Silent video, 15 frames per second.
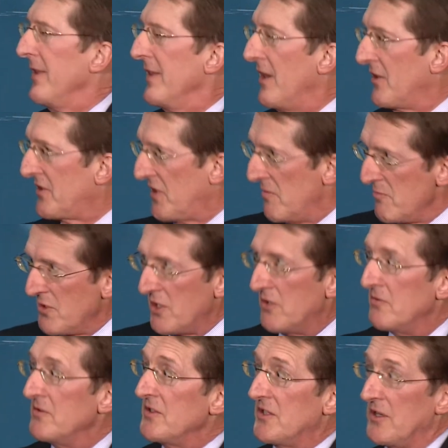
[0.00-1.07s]
there's some
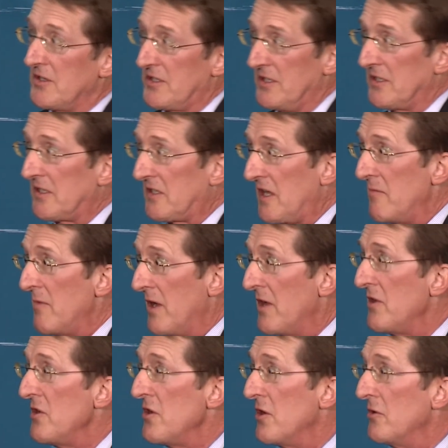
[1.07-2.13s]
knowns, there's still some
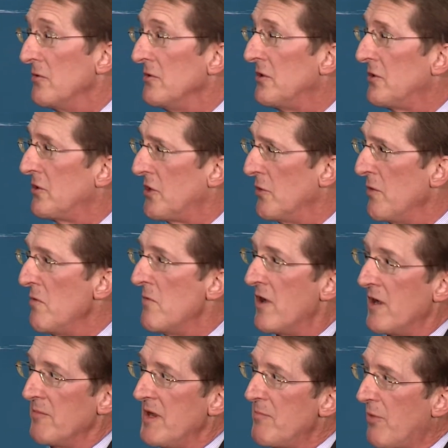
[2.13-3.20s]
unknowns, so we want
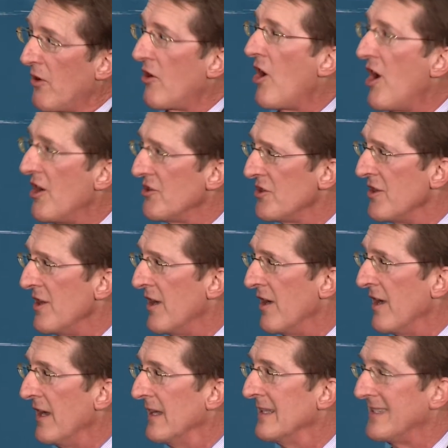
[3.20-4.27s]
to be
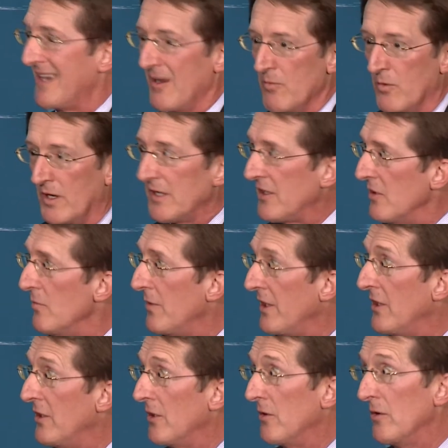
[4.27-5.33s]
precautionary and say, what can we
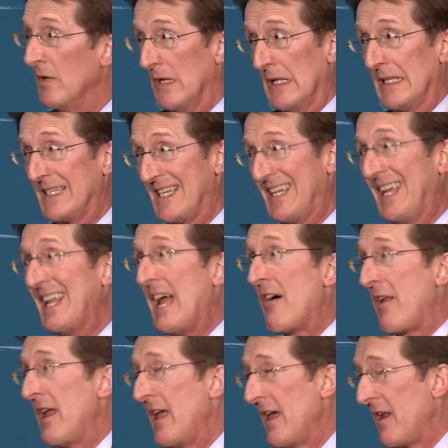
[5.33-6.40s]
do to get
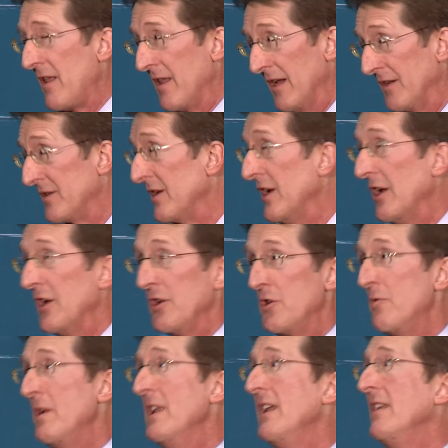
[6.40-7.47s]
out ahead of this?
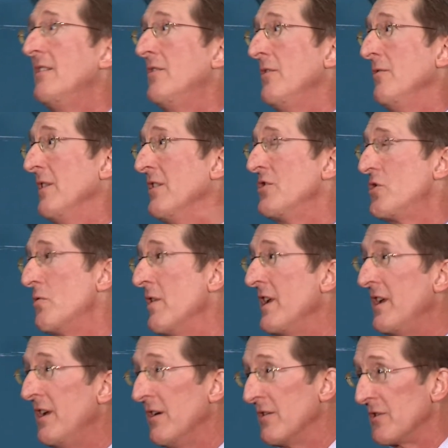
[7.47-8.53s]
Do we need to, in 20
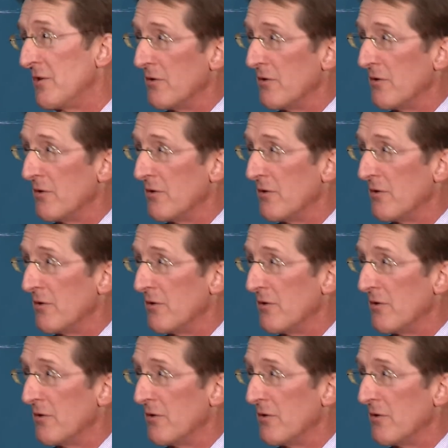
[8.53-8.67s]
years,